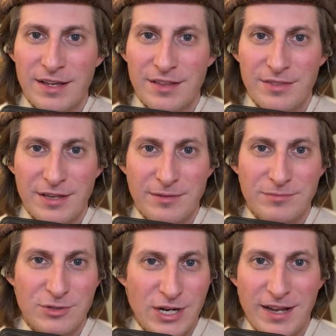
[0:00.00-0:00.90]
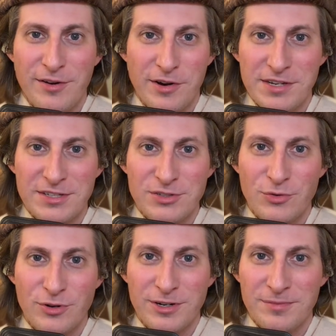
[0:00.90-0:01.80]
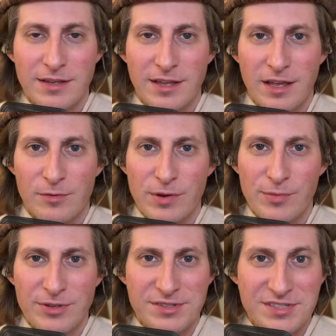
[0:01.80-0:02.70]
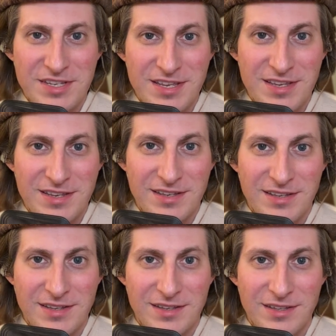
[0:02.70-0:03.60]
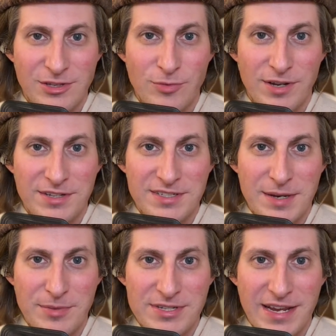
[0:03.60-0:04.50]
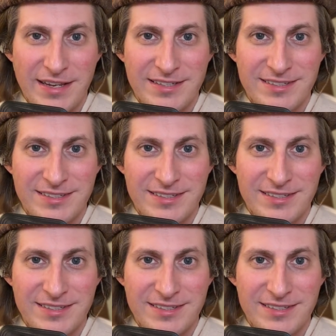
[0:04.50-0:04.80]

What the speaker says: then check out our Discord, and we will see you on December 2nd.